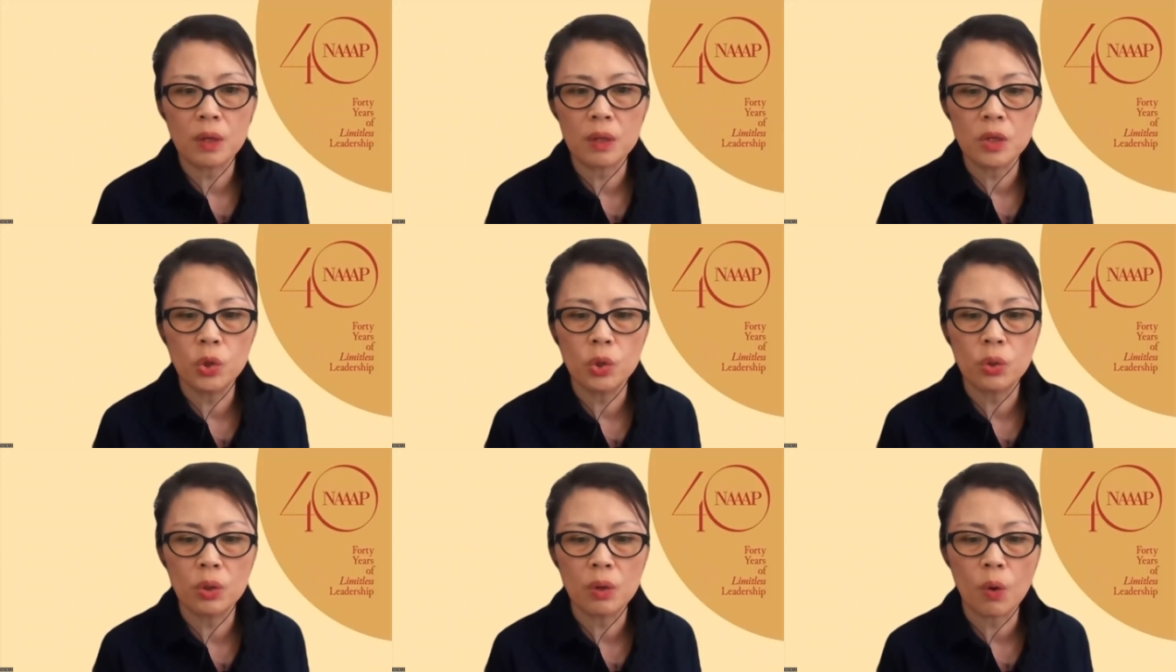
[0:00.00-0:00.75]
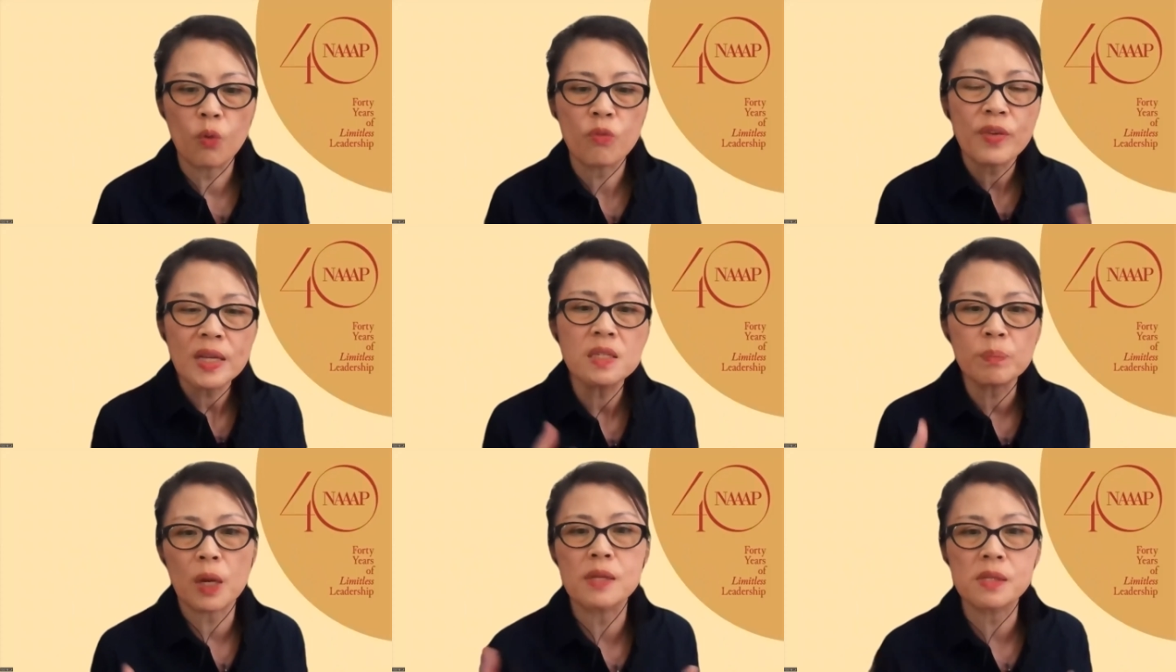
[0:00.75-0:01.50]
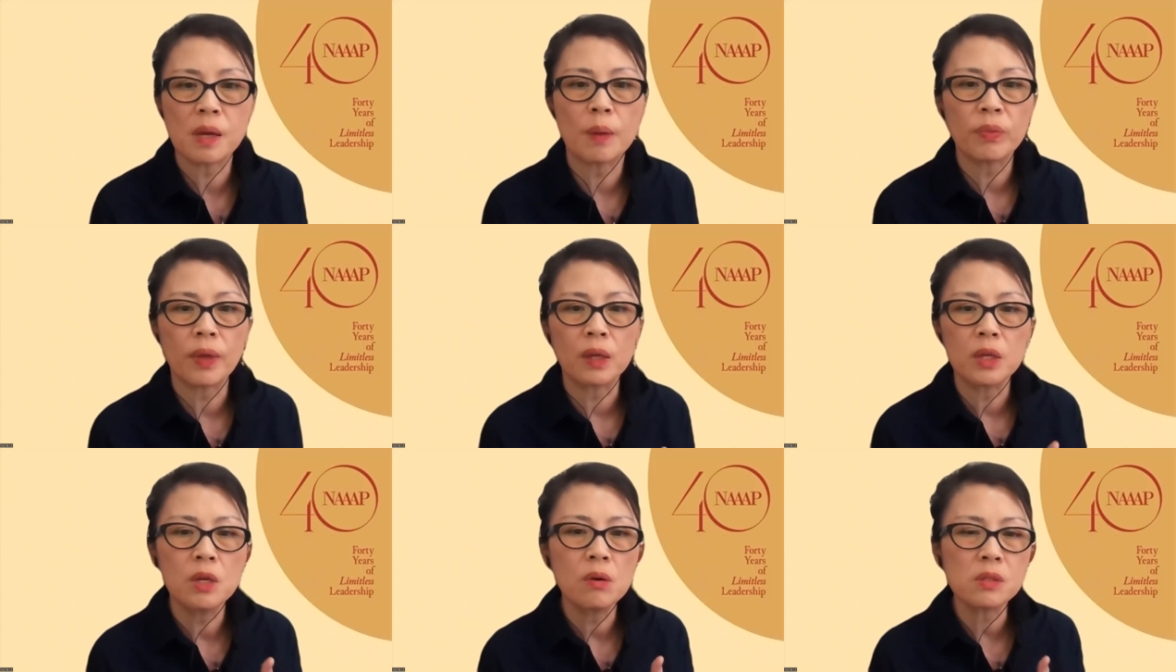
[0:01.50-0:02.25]
you're offended by
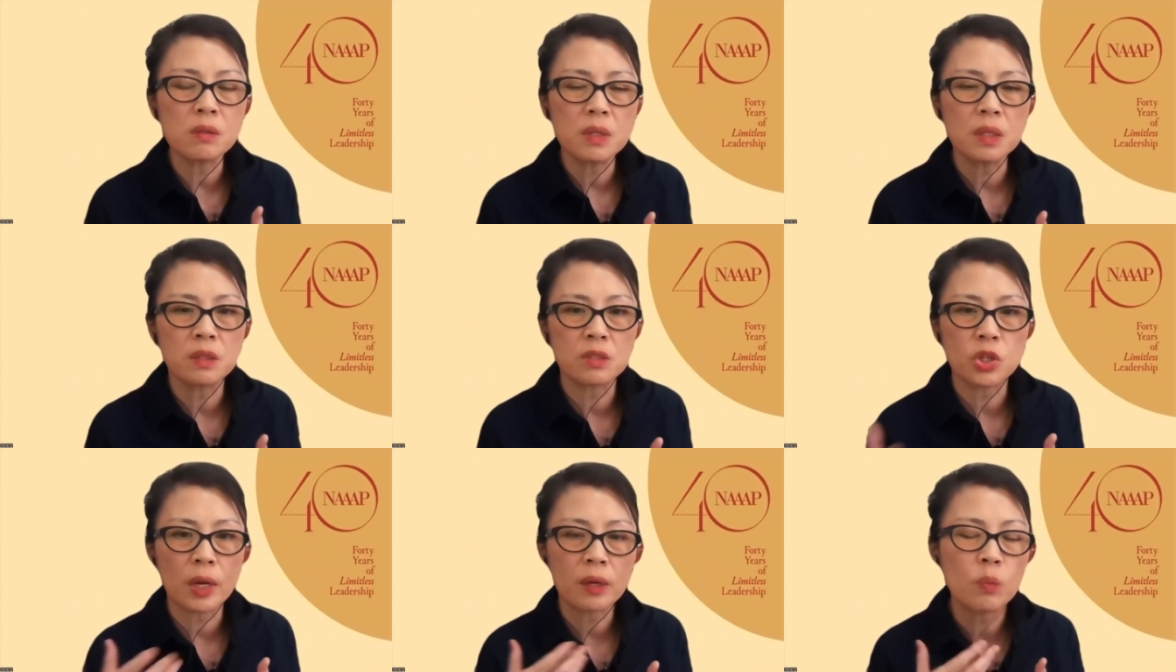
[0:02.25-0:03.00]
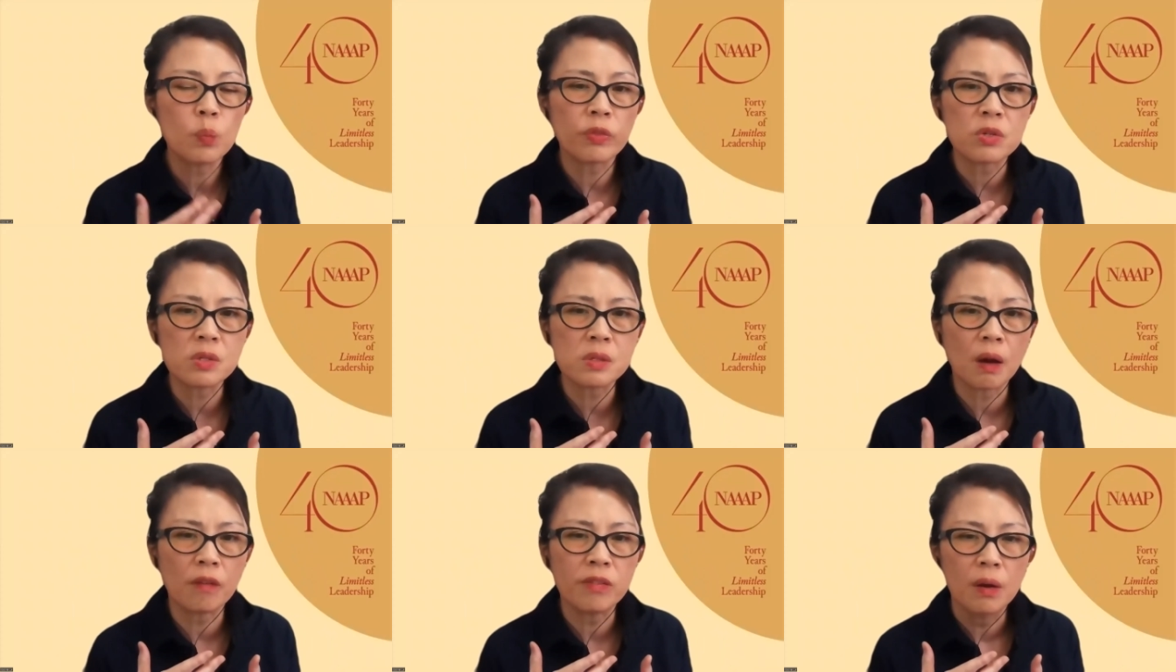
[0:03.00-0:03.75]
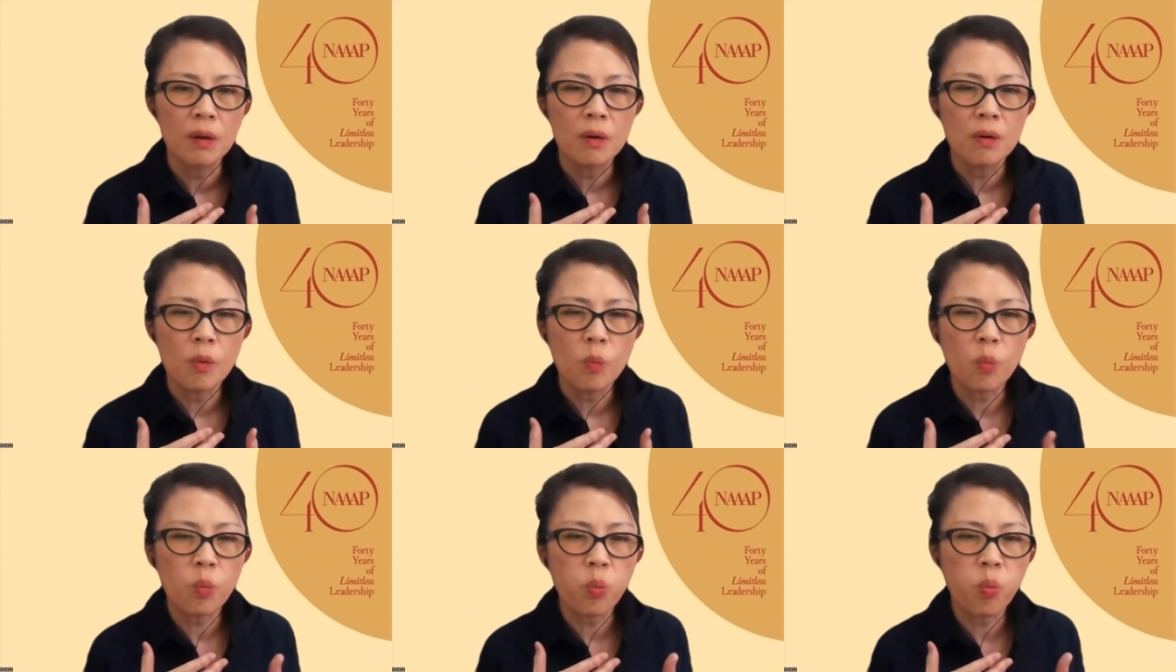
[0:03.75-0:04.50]
something, you also need to check in with yourself.
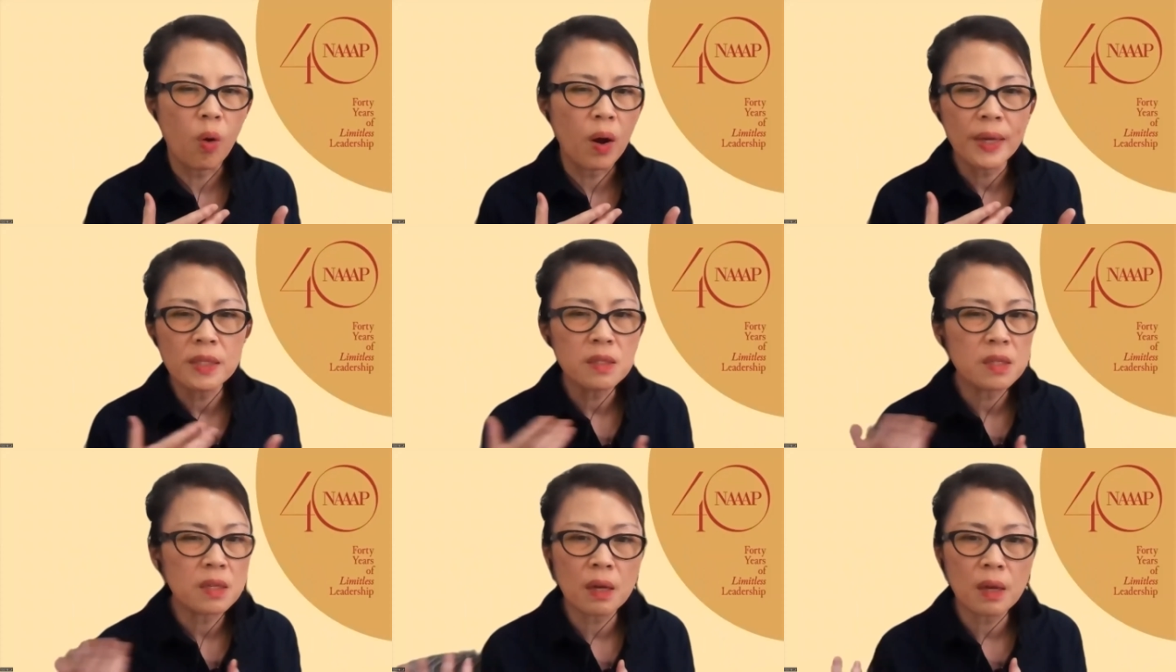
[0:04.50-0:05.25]
Why did I